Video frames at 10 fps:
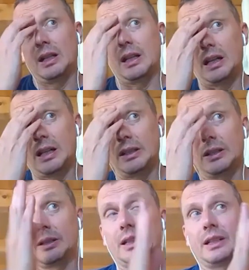And the
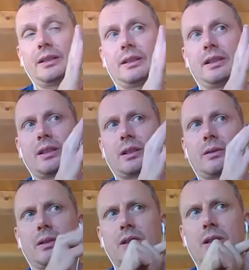other hand is the
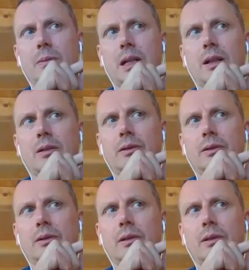question about